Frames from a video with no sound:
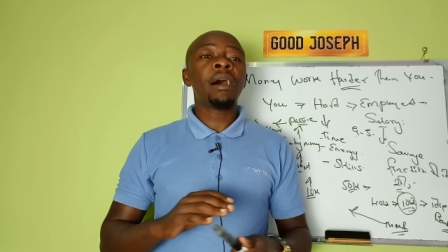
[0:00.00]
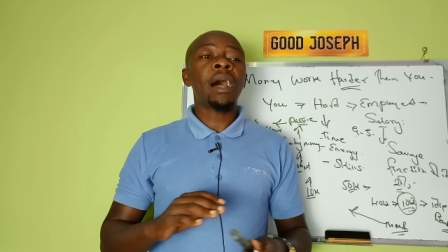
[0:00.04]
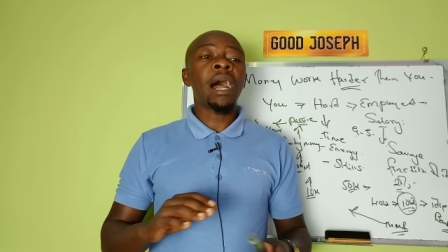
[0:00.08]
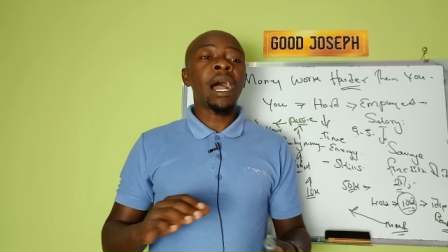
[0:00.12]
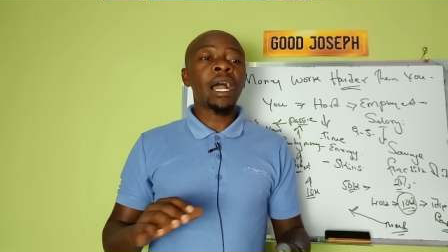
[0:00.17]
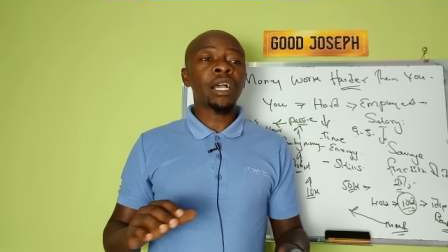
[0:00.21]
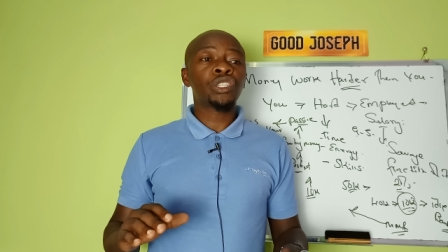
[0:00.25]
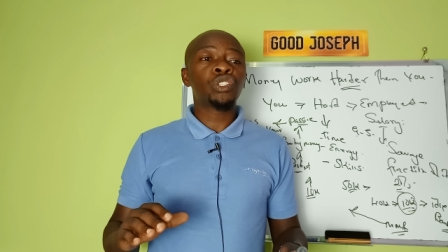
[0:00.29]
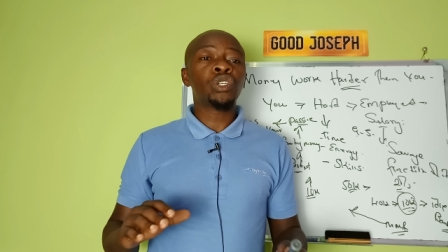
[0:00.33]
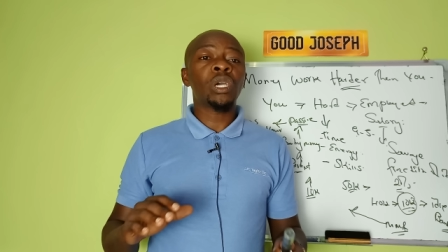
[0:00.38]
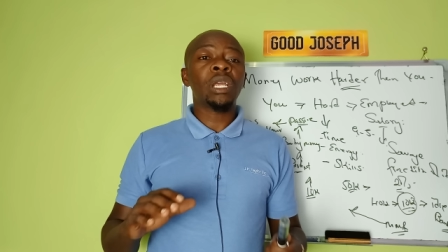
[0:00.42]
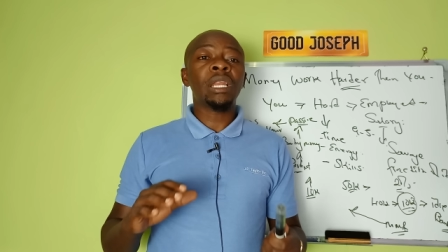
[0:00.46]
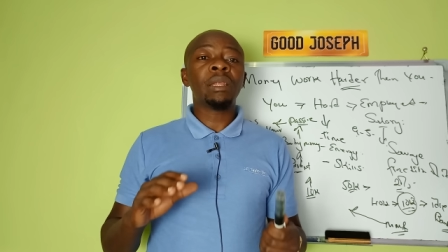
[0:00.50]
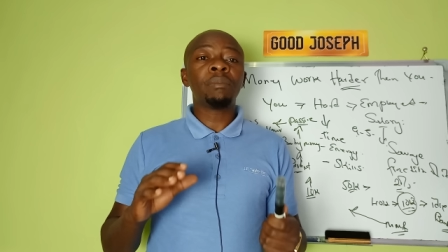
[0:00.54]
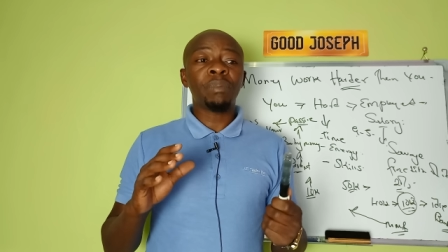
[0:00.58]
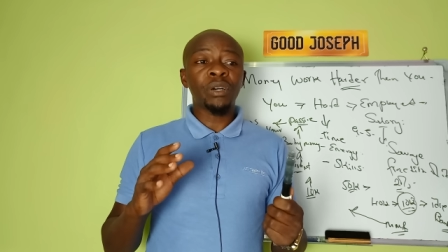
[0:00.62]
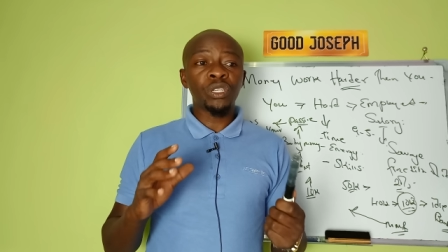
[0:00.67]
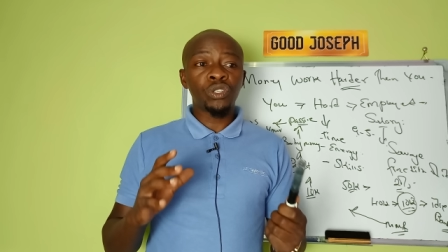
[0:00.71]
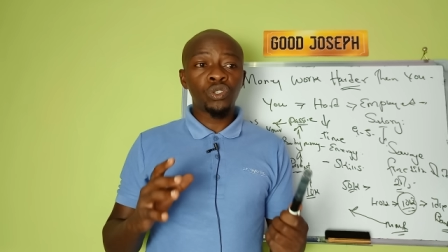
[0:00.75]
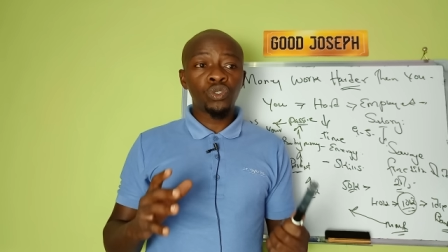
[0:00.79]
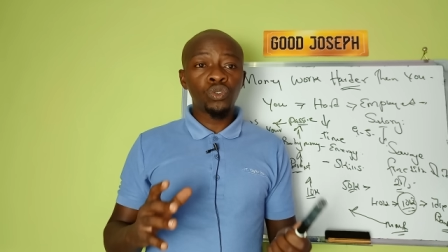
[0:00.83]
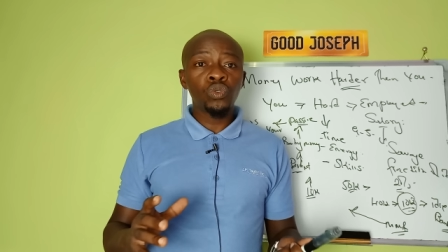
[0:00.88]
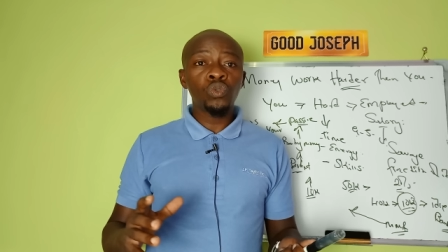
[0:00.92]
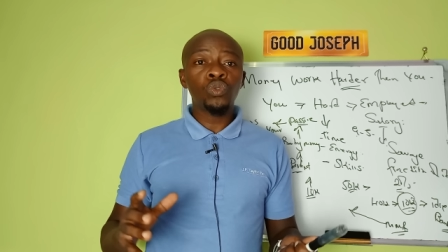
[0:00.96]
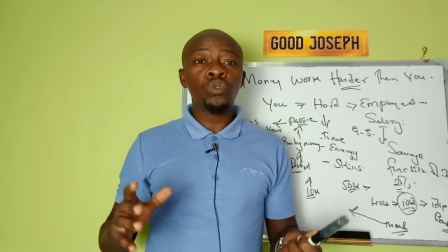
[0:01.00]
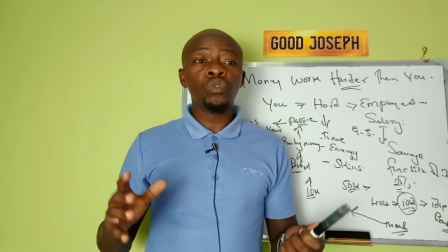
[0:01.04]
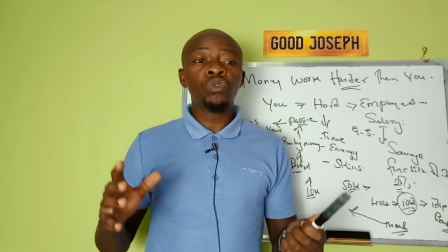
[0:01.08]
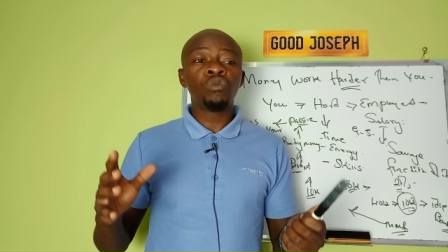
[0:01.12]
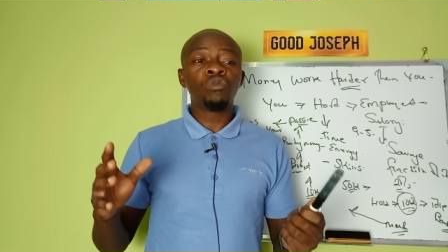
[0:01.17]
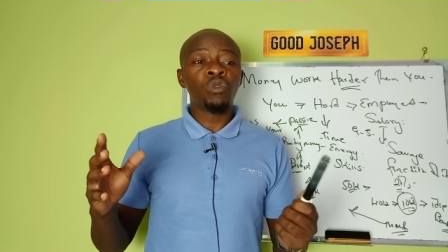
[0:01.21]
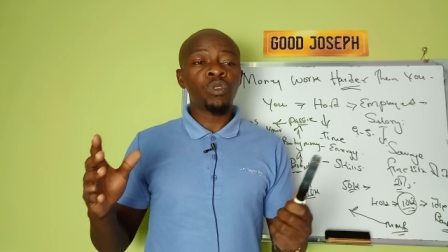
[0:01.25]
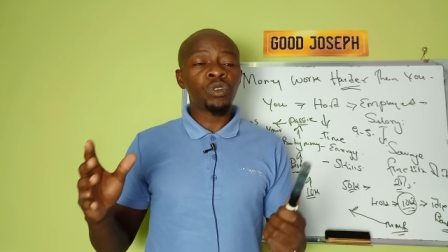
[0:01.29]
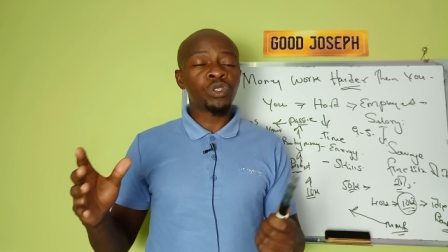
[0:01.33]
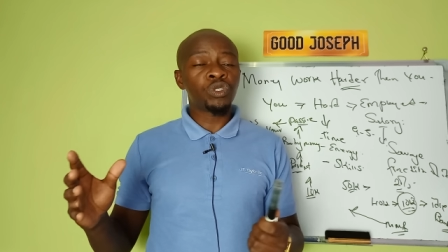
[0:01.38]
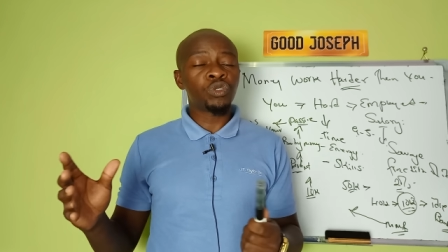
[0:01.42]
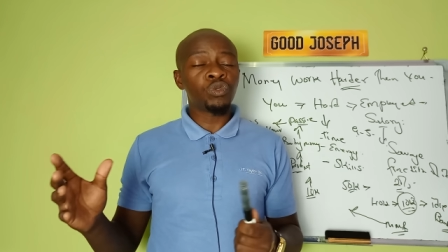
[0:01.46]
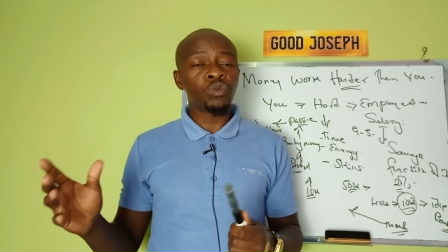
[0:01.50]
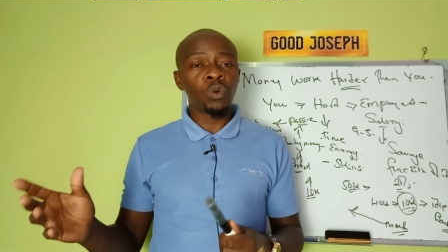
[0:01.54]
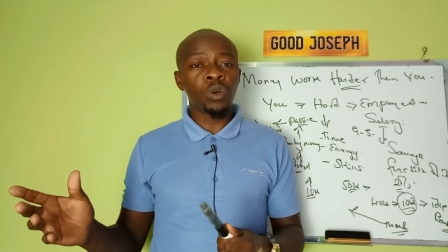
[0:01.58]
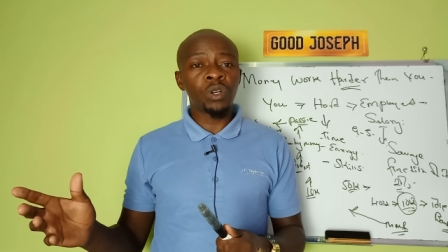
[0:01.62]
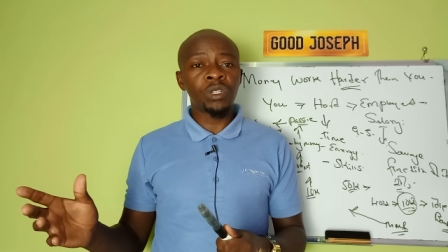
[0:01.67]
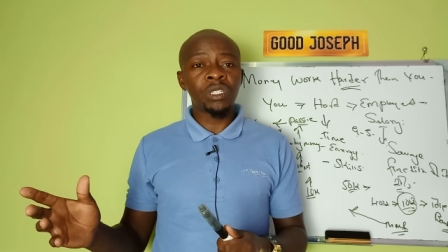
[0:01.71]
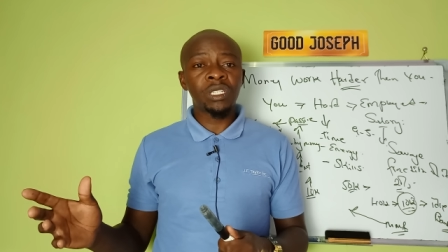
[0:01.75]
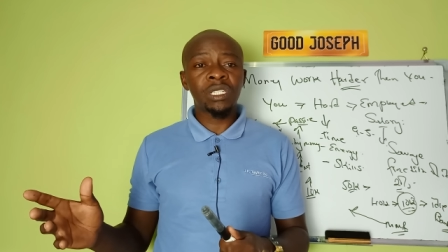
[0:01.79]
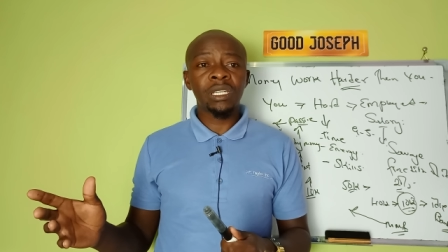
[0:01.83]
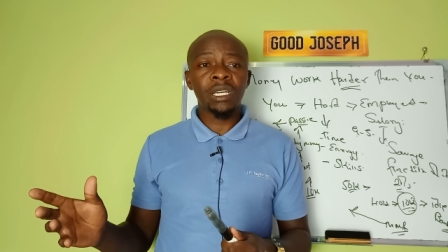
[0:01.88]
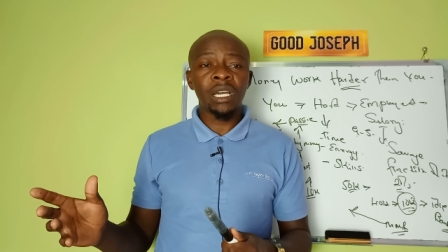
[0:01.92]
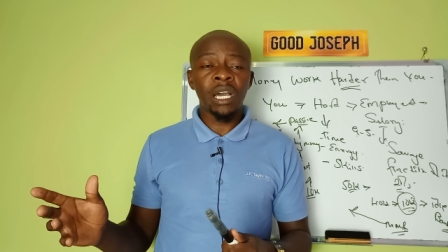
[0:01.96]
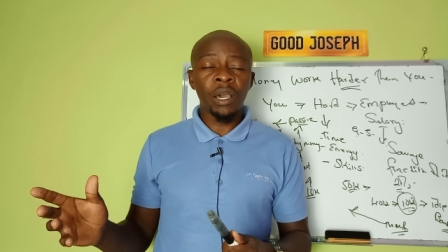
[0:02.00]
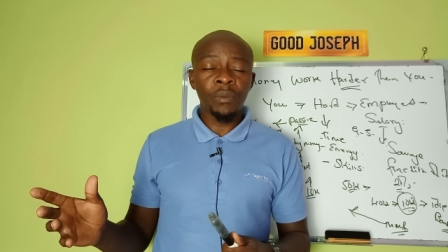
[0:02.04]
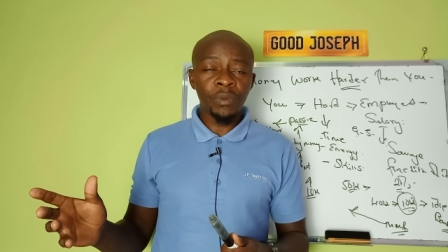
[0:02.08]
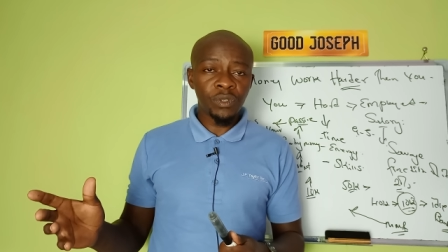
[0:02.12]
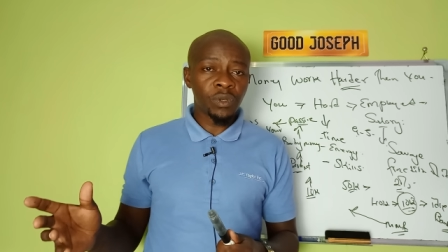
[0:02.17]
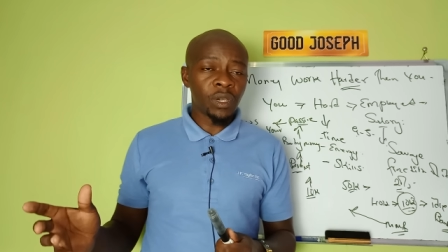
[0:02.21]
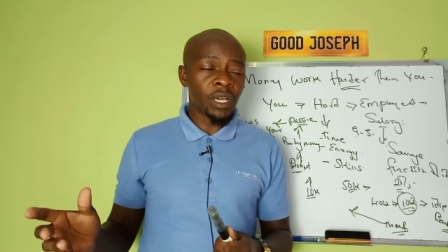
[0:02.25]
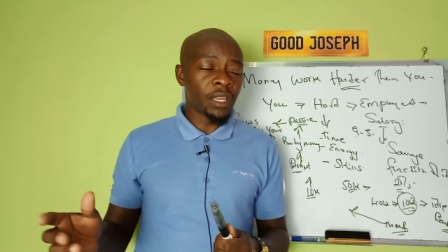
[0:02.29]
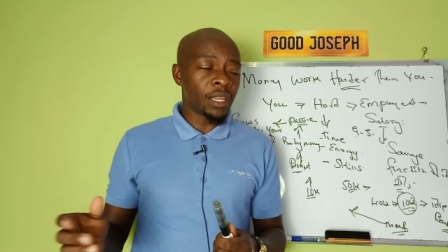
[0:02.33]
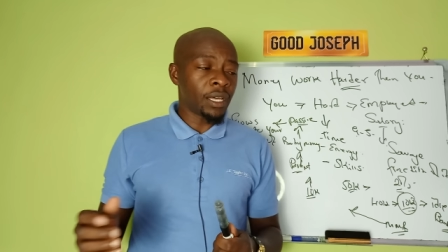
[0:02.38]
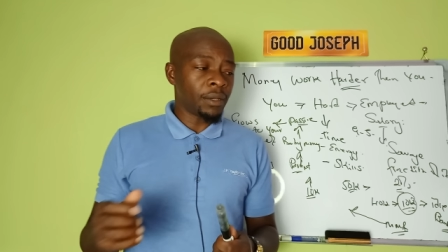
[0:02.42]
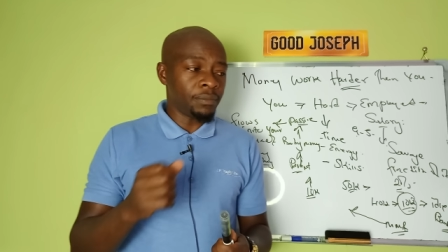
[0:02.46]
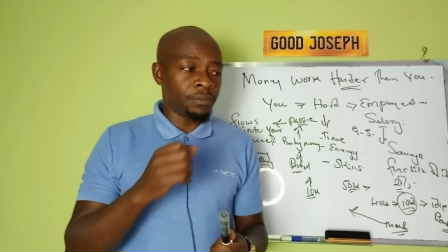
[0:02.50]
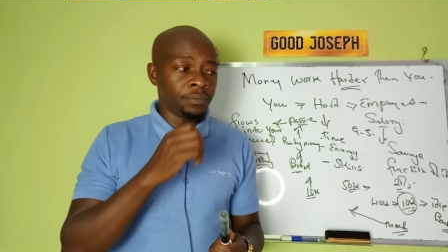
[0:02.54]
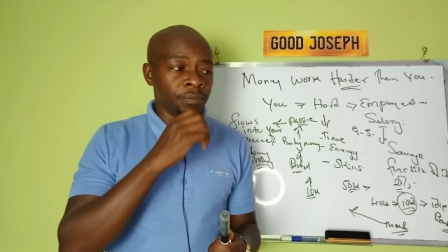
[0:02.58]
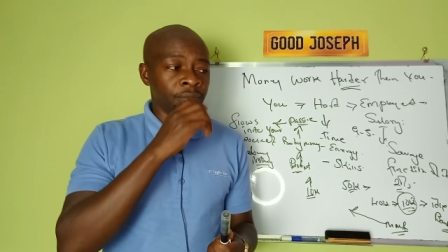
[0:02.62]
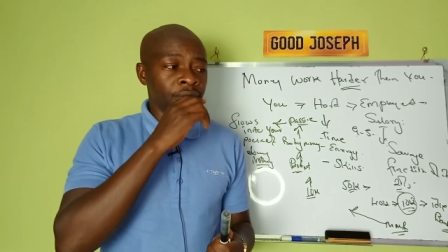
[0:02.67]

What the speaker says: actually pursued what you want. Are we together?